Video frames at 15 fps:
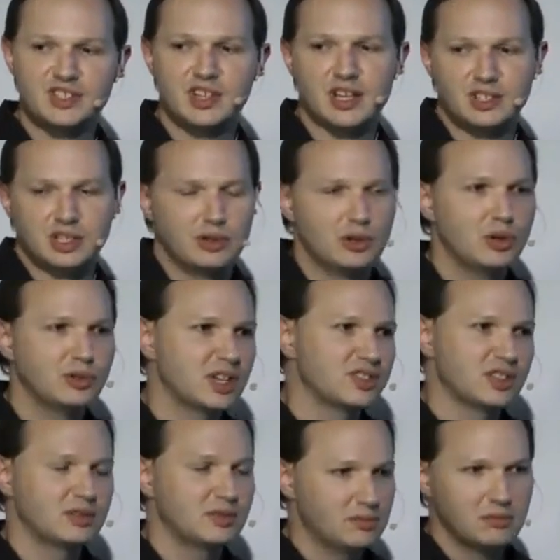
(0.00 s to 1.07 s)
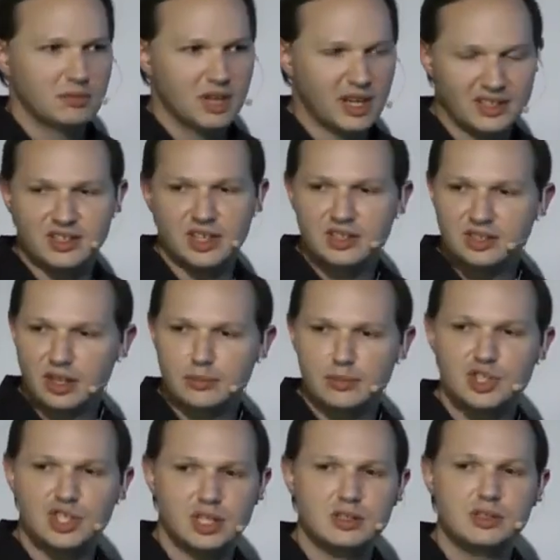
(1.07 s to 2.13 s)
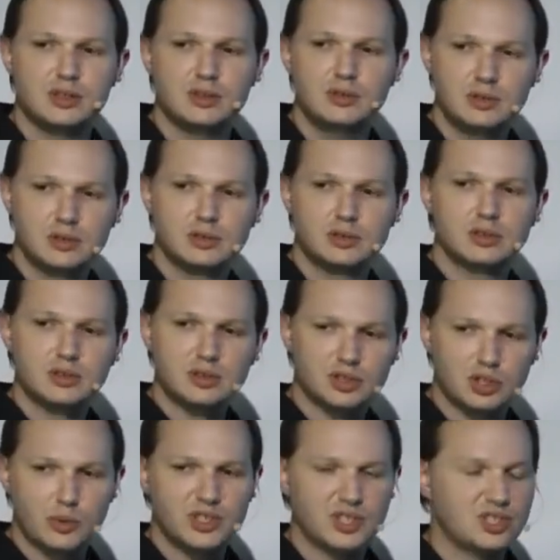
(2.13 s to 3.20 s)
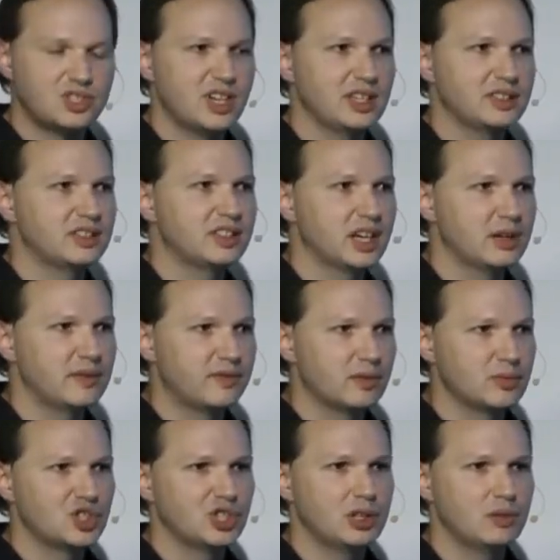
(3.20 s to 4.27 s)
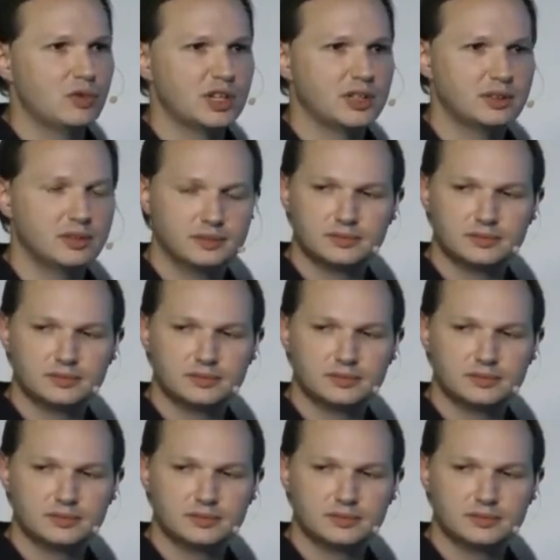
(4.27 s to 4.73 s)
size 0 doesn't exist on machine 2. So we just take the data from machine 1.